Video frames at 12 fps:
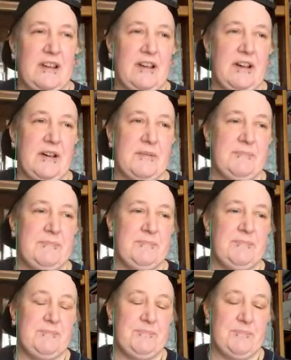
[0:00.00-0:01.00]

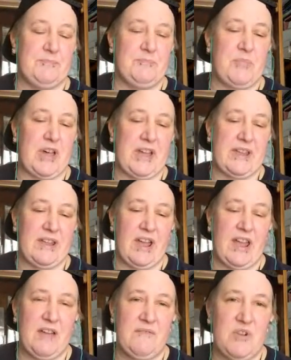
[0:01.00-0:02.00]
But I
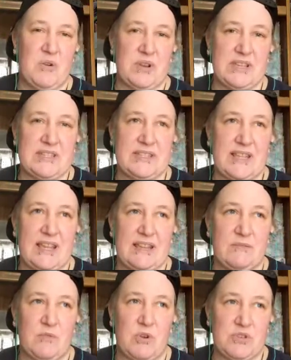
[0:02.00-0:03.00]
have noticed
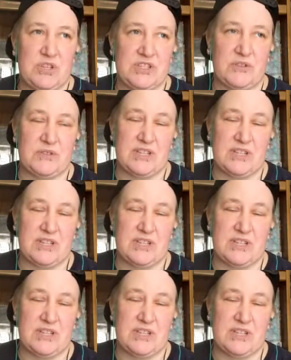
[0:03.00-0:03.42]
that roaches are